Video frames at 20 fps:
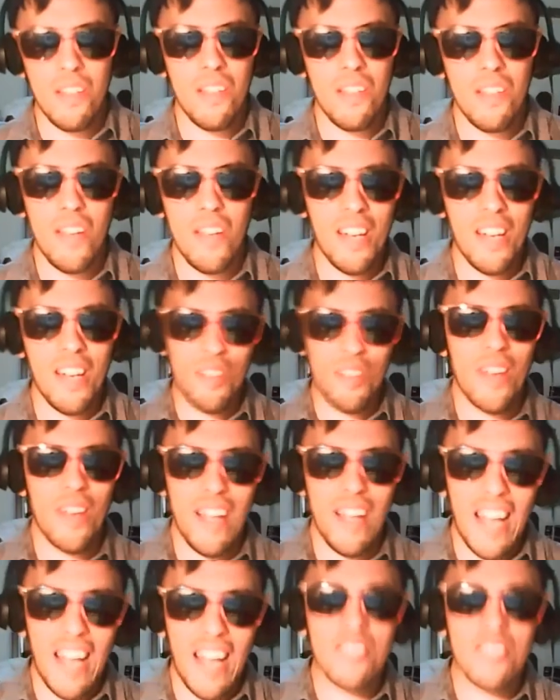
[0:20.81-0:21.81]
It
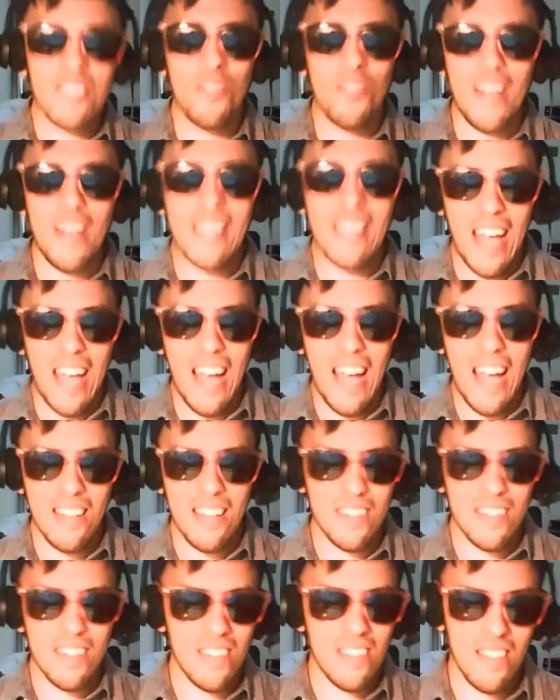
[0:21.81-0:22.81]
has a great
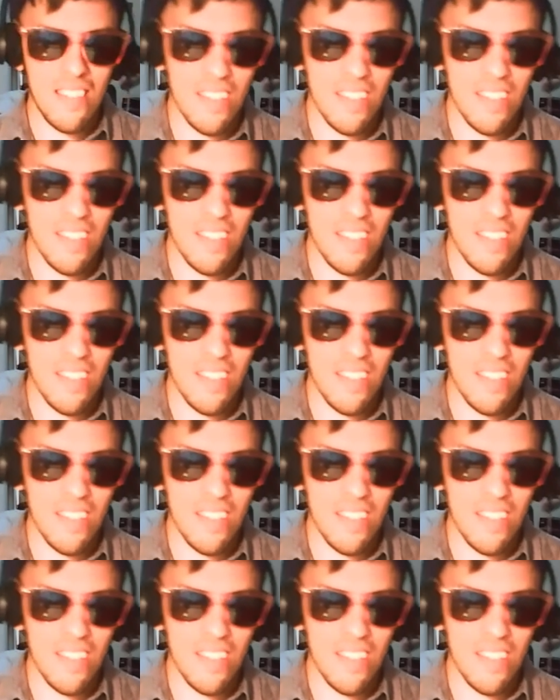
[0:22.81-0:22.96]
cast.